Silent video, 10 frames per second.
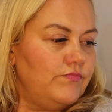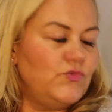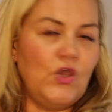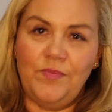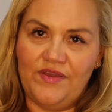
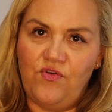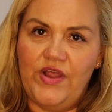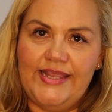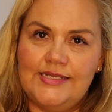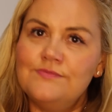Don't be
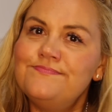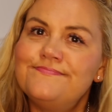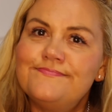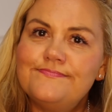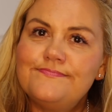afraid.
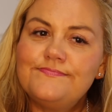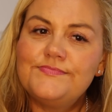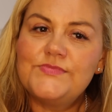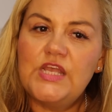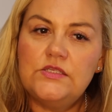
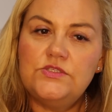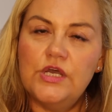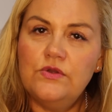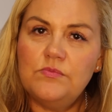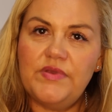
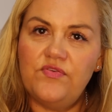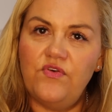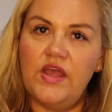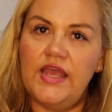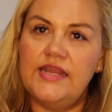Don't be
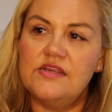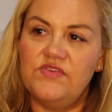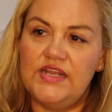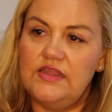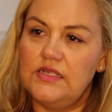afraid of
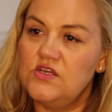anything.